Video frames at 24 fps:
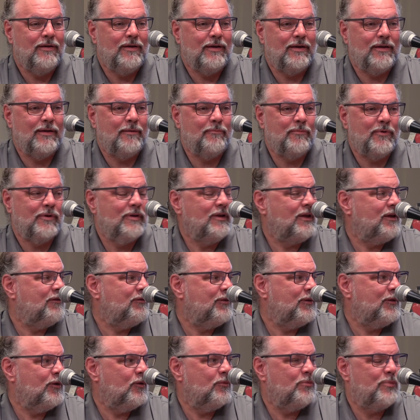And I'm going to give
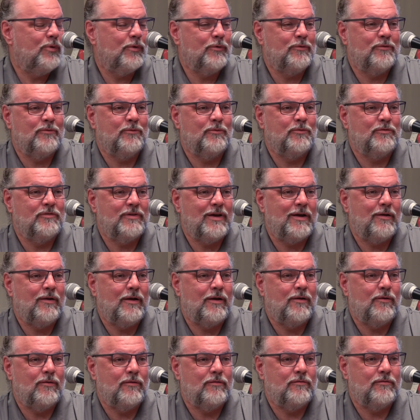a little personal shout
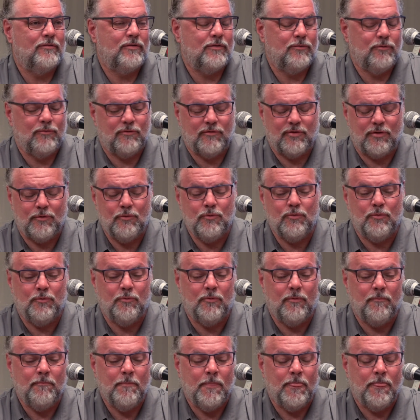out to 2